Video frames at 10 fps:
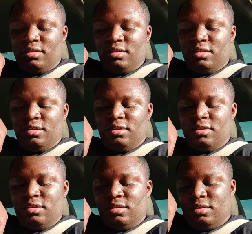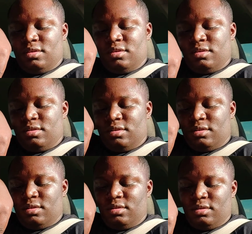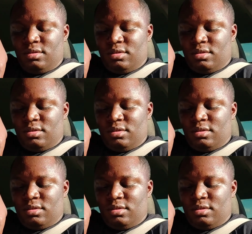No one is speaking in this clip.